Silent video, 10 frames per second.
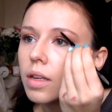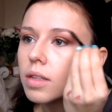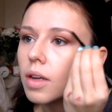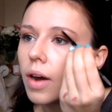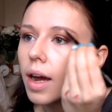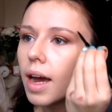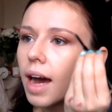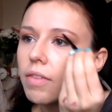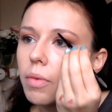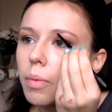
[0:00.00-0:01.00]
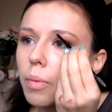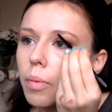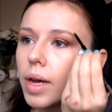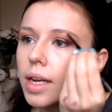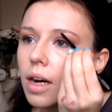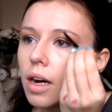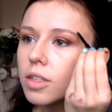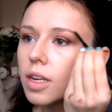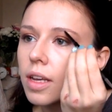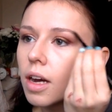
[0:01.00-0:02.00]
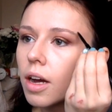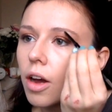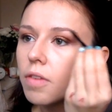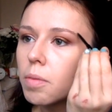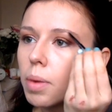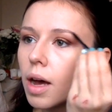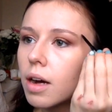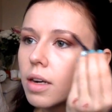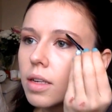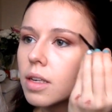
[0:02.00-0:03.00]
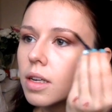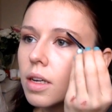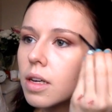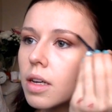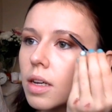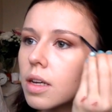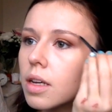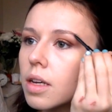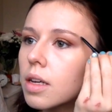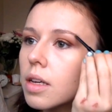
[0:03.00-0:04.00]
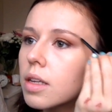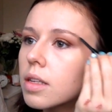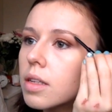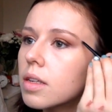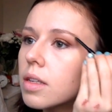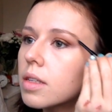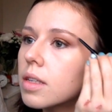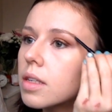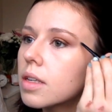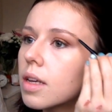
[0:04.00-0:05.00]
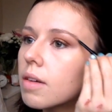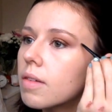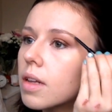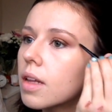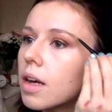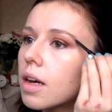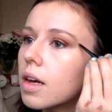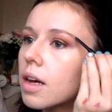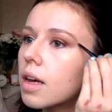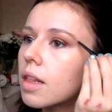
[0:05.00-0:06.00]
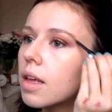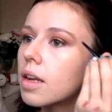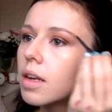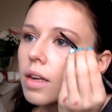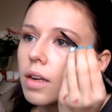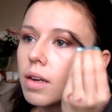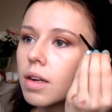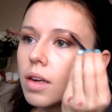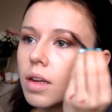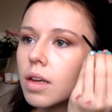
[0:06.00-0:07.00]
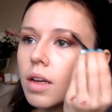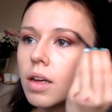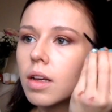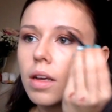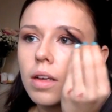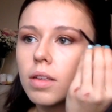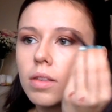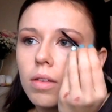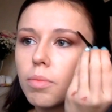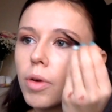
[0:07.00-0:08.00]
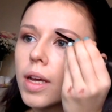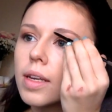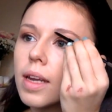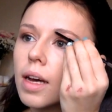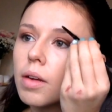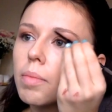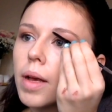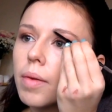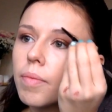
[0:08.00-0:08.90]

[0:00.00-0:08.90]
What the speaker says: So I have a weird arch. I think I overplucked. So I just need to get rid of that and then sort of bring it down a